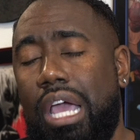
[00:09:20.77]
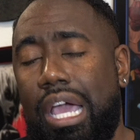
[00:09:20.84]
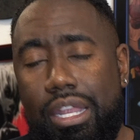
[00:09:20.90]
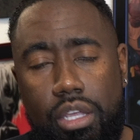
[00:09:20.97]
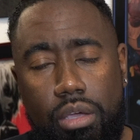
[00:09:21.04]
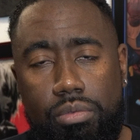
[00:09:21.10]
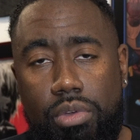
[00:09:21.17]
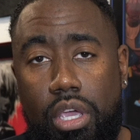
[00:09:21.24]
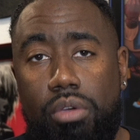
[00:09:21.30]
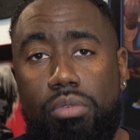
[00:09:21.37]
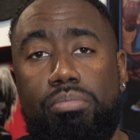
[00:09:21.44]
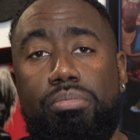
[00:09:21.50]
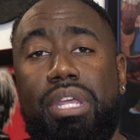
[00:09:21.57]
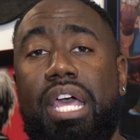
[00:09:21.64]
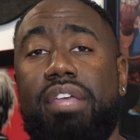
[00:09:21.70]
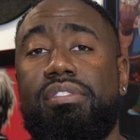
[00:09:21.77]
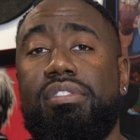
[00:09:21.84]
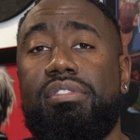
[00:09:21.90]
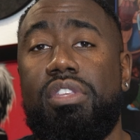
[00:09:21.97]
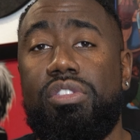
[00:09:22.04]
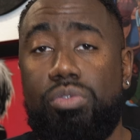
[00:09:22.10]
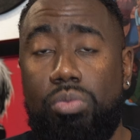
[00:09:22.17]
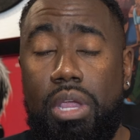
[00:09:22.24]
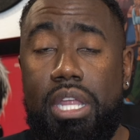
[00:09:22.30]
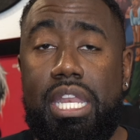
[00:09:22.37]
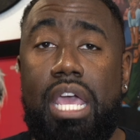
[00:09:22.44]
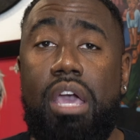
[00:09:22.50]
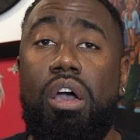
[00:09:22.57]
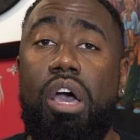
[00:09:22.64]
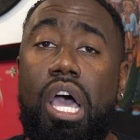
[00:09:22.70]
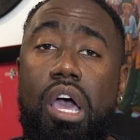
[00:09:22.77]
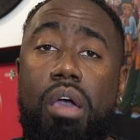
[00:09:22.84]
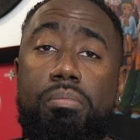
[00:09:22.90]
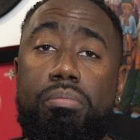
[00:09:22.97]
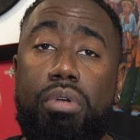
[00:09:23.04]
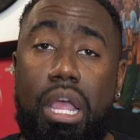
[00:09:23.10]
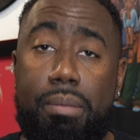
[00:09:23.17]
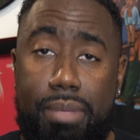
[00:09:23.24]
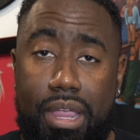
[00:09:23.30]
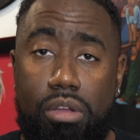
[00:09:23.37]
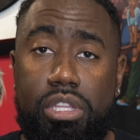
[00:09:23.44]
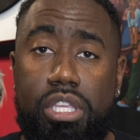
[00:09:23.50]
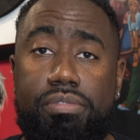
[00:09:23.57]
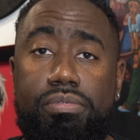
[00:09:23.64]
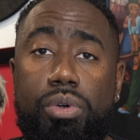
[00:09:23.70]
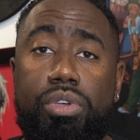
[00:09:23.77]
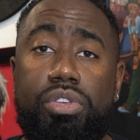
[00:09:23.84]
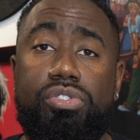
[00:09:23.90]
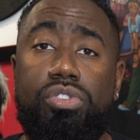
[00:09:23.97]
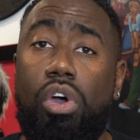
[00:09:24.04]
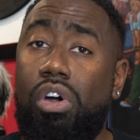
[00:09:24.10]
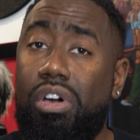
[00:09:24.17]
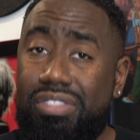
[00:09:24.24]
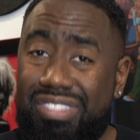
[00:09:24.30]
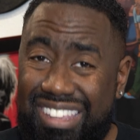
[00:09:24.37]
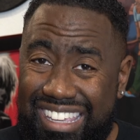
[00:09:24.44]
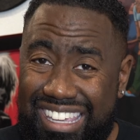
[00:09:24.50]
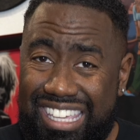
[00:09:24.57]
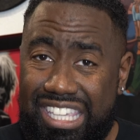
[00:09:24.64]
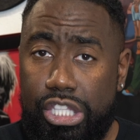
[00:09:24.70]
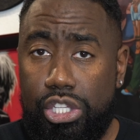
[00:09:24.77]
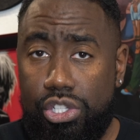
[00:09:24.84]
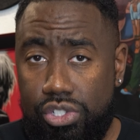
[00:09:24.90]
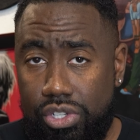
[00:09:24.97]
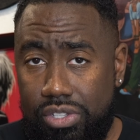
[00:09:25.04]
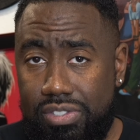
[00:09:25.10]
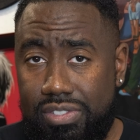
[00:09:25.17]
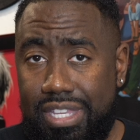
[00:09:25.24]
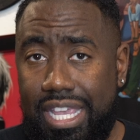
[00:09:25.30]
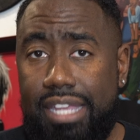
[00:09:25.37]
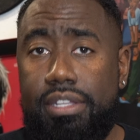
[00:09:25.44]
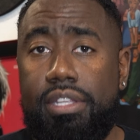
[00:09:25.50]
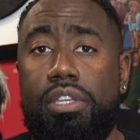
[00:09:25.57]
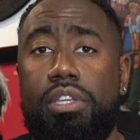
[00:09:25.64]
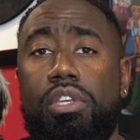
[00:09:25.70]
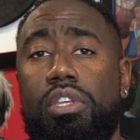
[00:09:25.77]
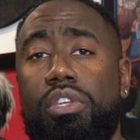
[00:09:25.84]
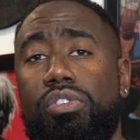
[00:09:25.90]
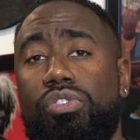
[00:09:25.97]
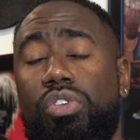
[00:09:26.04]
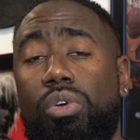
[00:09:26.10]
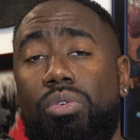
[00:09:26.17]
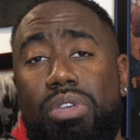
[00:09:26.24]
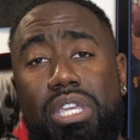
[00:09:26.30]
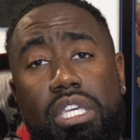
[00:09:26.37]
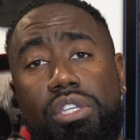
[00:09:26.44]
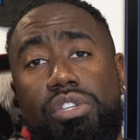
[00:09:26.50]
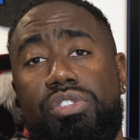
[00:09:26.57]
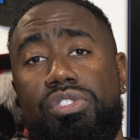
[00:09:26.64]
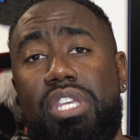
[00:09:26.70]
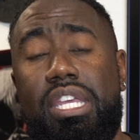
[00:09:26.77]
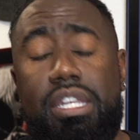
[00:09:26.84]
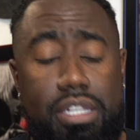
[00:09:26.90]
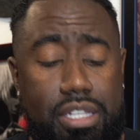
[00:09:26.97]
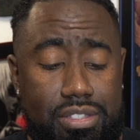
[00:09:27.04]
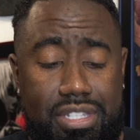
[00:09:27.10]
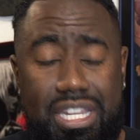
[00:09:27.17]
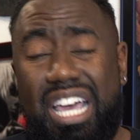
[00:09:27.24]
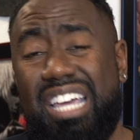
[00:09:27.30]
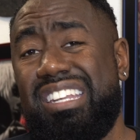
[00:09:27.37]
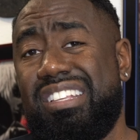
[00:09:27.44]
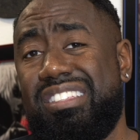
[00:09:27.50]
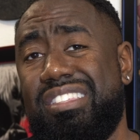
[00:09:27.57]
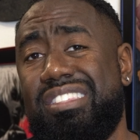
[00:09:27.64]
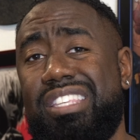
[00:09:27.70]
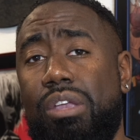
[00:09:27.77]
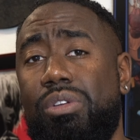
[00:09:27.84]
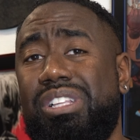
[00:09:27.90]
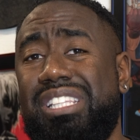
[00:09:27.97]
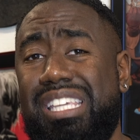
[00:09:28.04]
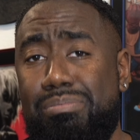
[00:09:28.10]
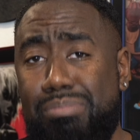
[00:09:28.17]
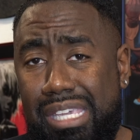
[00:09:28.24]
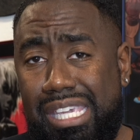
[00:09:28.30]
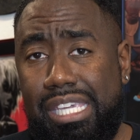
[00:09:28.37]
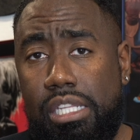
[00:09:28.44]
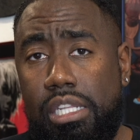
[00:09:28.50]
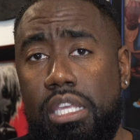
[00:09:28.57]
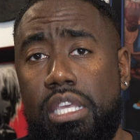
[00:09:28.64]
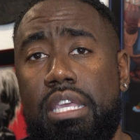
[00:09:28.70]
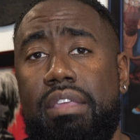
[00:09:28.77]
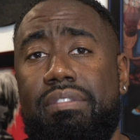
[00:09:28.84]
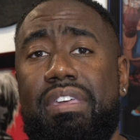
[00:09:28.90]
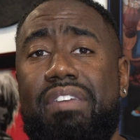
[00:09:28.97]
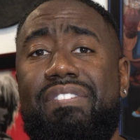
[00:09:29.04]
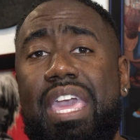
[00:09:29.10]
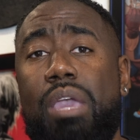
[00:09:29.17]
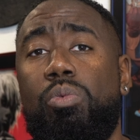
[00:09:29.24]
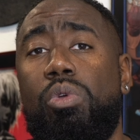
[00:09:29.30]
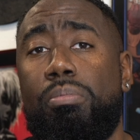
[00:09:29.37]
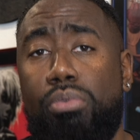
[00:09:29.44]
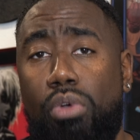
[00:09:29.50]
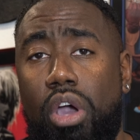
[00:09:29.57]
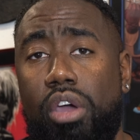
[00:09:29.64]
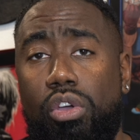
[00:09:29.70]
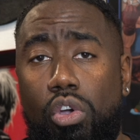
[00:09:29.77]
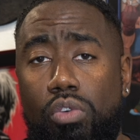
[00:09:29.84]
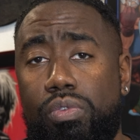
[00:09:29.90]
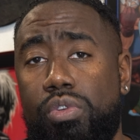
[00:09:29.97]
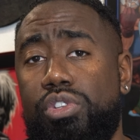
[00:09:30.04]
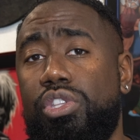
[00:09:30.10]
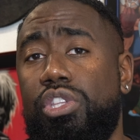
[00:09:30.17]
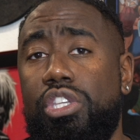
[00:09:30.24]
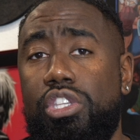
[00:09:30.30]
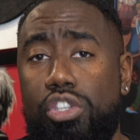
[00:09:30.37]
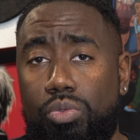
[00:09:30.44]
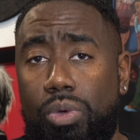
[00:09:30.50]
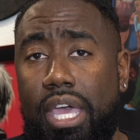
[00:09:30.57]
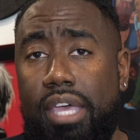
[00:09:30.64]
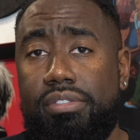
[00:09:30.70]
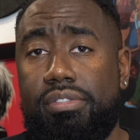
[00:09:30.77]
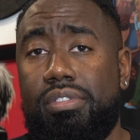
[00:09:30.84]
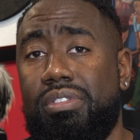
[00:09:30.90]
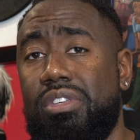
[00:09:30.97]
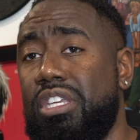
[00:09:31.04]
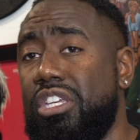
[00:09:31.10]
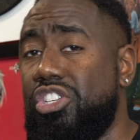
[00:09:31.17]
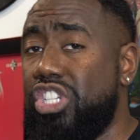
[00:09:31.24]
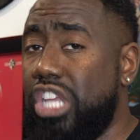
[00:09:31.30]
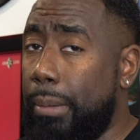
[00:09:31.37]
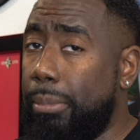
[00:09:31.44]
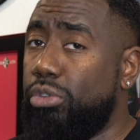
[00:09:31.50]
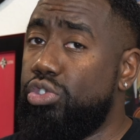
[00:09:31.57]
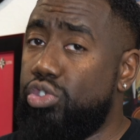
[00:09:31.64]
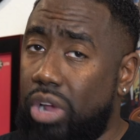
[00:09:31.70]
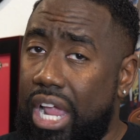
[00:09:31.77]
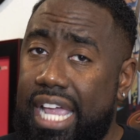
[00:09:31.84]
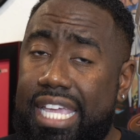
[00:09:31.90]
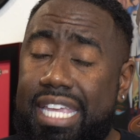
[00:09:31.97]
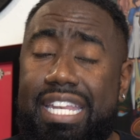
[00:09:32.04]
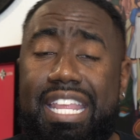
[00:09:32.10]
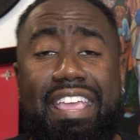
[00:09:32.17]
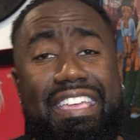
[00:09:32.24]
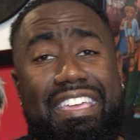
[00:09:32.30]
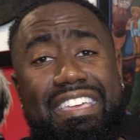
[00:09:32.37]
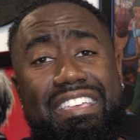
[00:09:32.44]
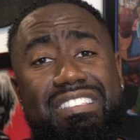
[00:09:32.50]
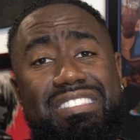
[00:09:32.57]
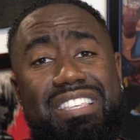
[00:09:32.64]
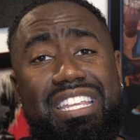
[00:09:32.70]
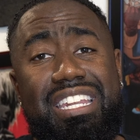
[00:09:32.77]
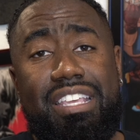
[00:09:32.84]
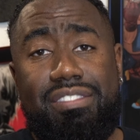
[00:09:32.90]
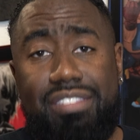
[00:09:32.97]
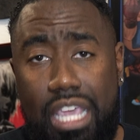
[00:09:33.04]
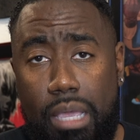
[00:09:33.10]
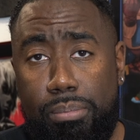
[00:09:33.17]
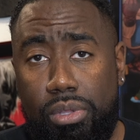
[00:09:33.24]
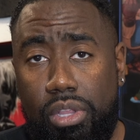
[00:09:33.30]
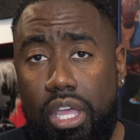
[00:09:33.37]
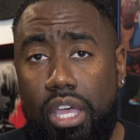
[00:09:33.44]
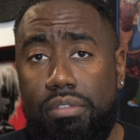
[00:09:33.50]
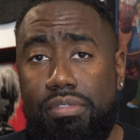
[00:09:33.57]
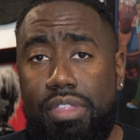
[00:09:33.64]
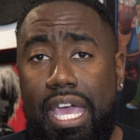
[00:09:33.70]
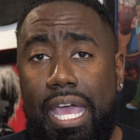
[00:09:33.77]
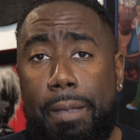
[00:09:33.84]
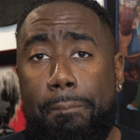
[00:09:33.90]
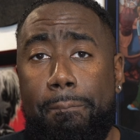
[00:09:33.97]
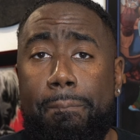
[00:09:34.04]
I don't know. But as it sits right now, I'm primarily focused on the English set. So English set does not necessarily mean that they were brought over to the US. Double Dragon is an example of that.